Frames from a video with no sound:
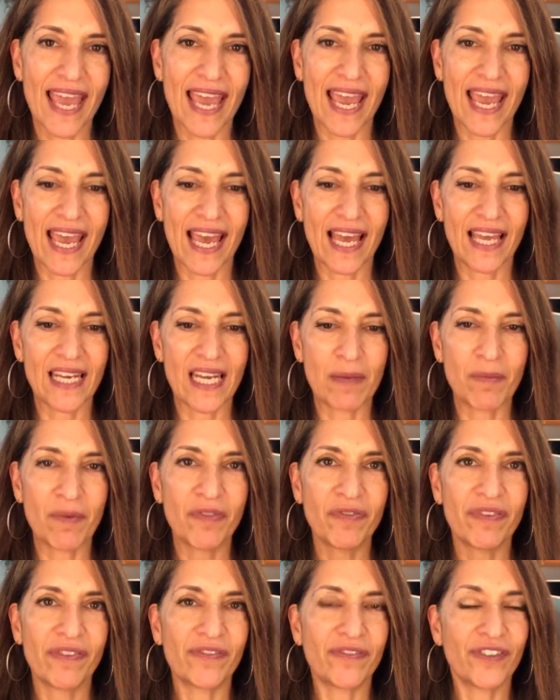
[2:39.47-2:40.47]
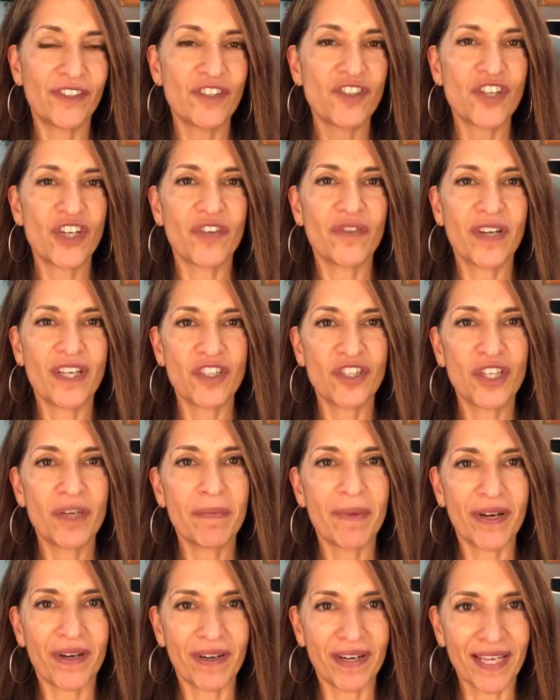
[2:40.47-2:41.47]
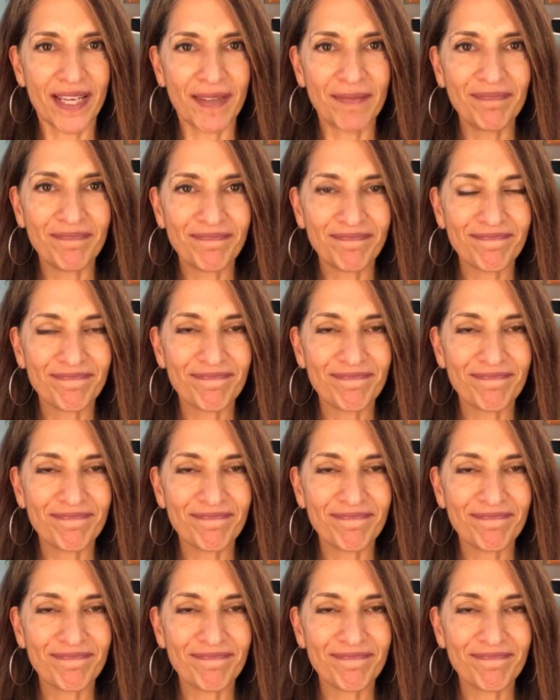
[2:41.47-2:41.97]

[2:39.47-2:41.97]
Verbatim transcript: and I'm a first generation American,